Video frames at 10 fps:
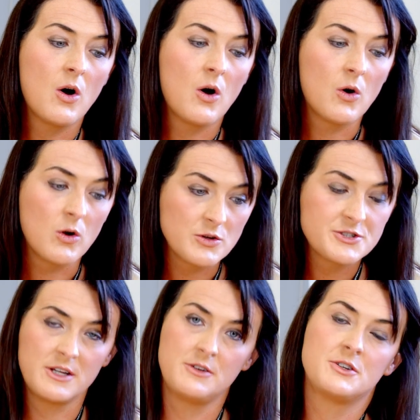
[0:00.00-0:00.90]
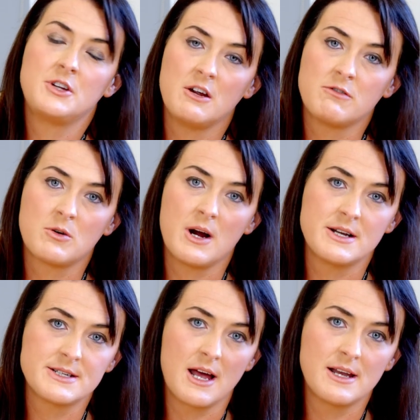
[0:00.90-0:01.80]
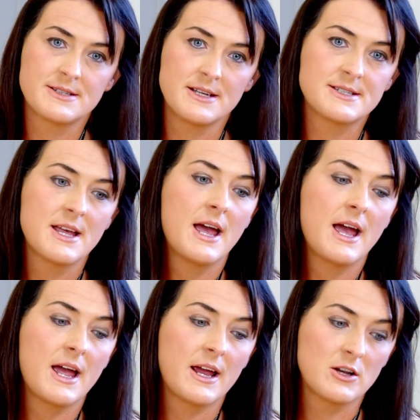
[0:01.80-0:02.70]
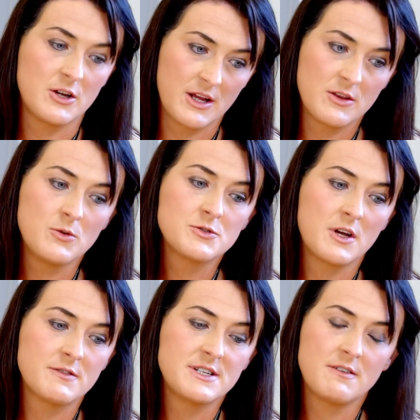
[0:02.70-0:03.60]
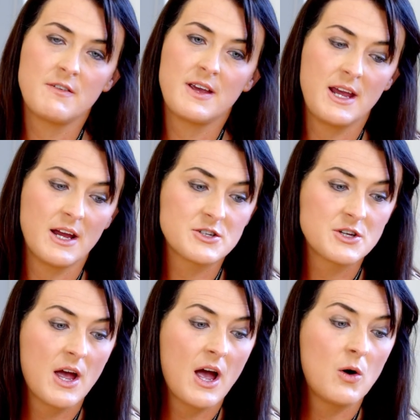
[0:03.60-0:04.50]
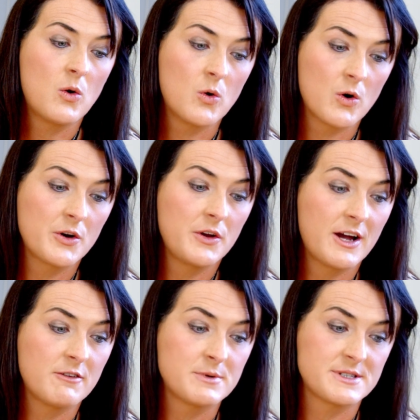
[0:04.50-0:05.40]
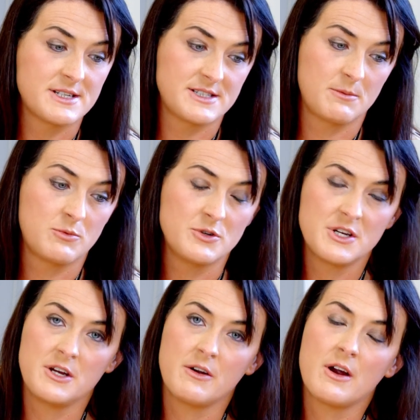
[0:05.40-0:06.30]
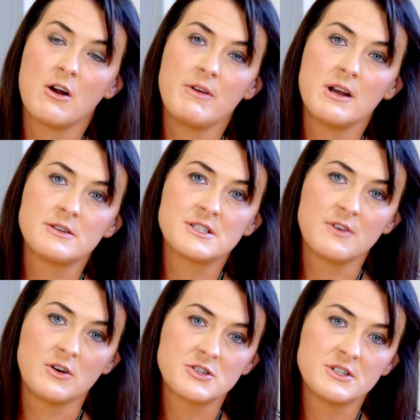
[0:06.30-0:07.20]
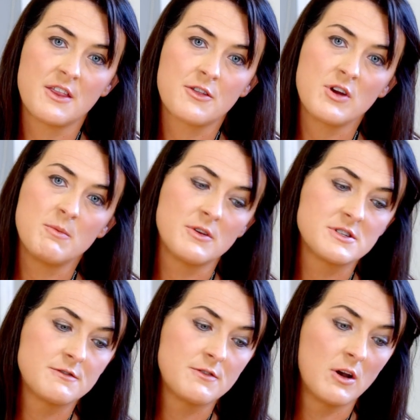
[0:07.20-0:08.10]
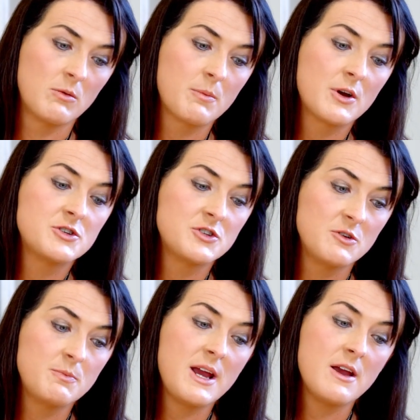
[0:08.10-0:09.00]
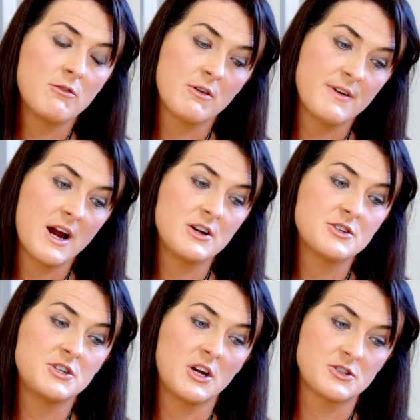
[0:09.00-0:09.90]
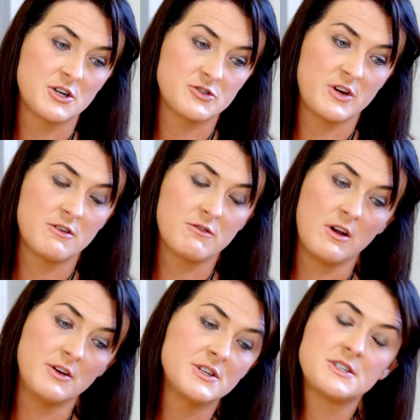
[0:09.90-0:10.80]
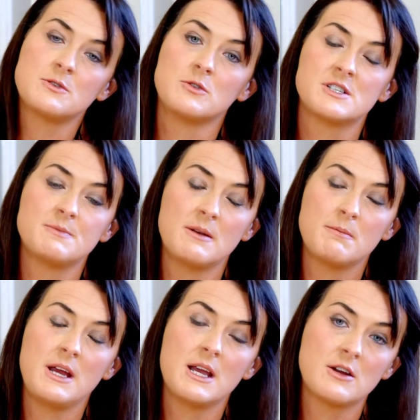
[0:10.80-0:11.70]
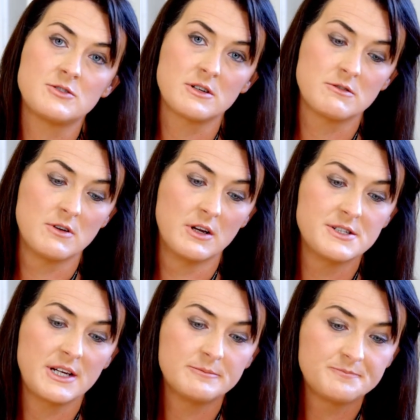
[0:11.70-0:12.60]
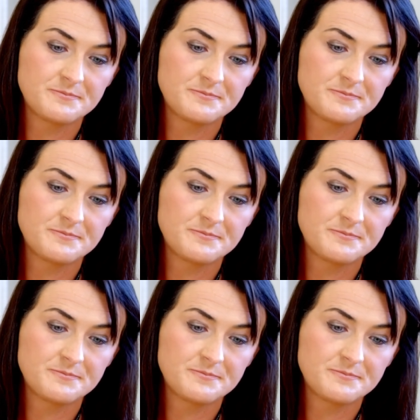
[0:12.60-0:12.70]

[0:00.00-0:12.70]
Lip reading: All children who have required dialysis, including those who have CVVH, or who have persisting proteinuria or renal dysfunction at 3 months of follow-up, should be referred to a tertiary nephrologist or SPIN paediatric nephrology.